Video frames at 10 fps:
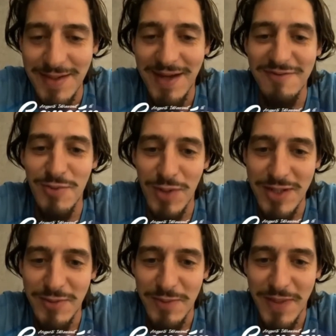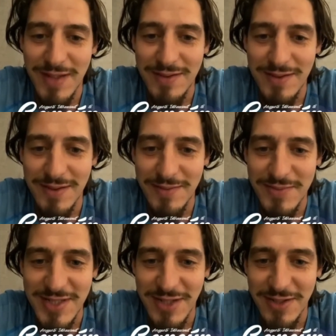Have a brilliant one, man. I'm
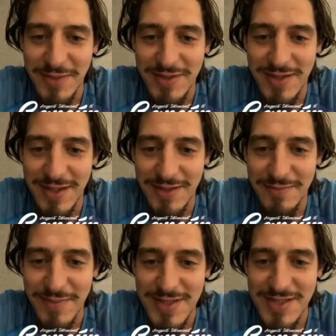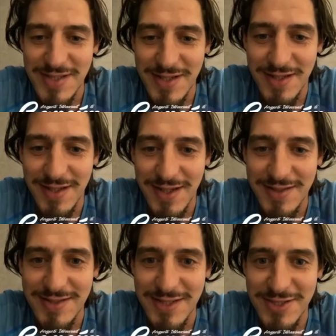sorry I'm not there, missing you,
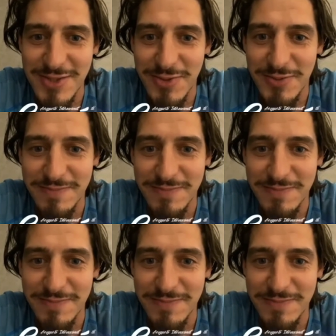and see you soon.